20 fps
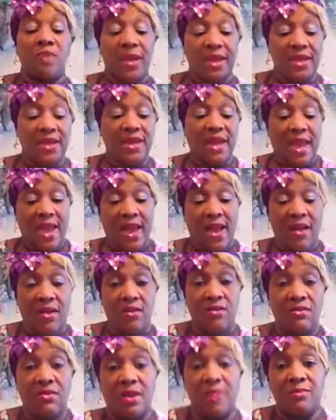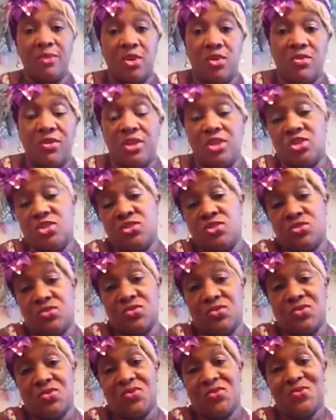right now, I'm going to
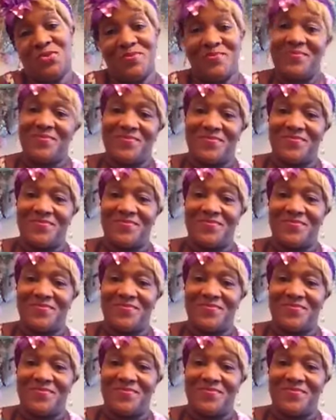do